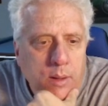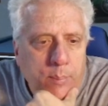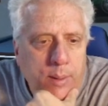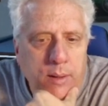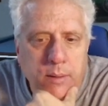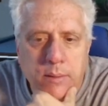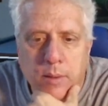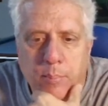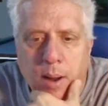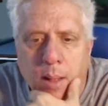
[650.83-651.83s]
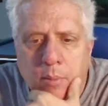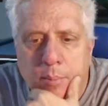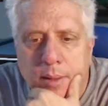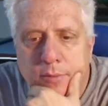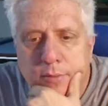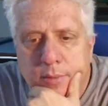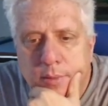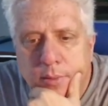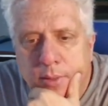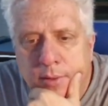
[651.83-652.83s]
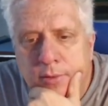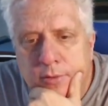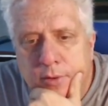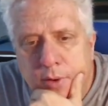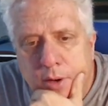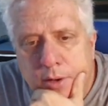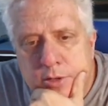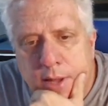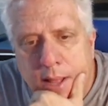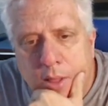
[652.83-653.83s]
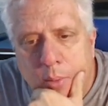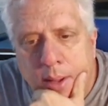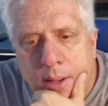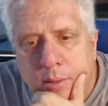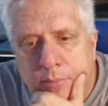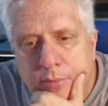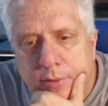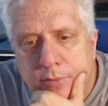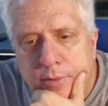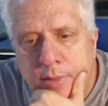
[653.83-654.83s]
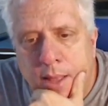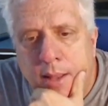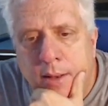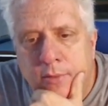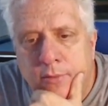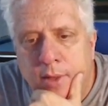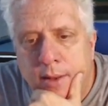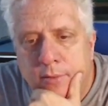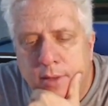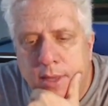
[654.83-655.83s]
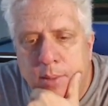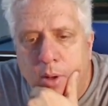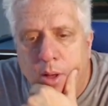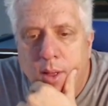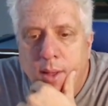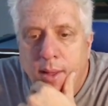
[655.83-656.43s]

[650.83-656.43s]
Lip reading: But the problem is, this is a very shallow angle for the 9 in the side as a key ball.